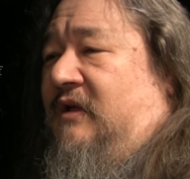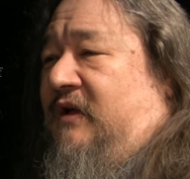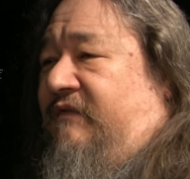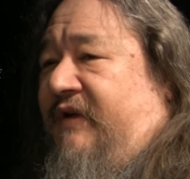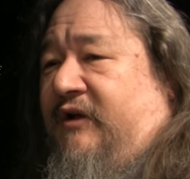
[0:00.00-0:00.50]

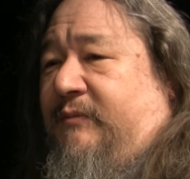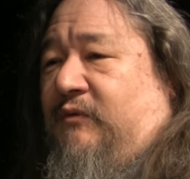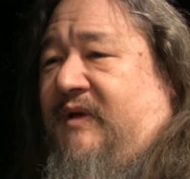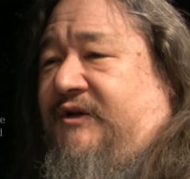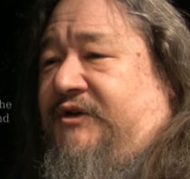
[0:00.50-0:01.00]
a variable
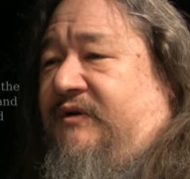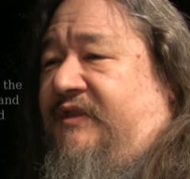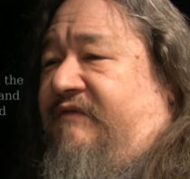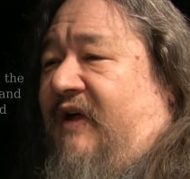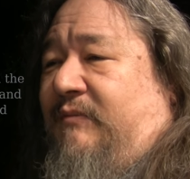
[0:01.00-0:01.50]
measure,
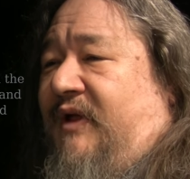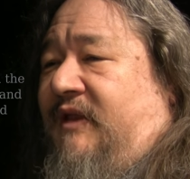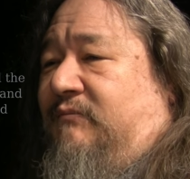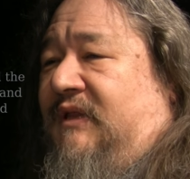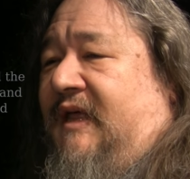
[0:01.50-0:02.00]
and the
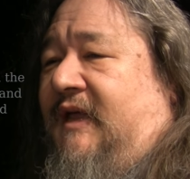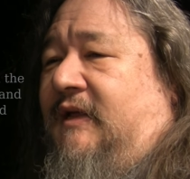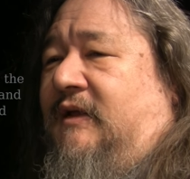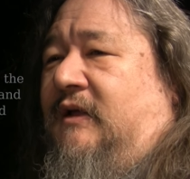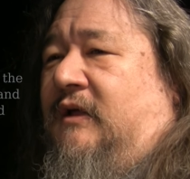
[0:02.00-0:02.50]
vibrating plane,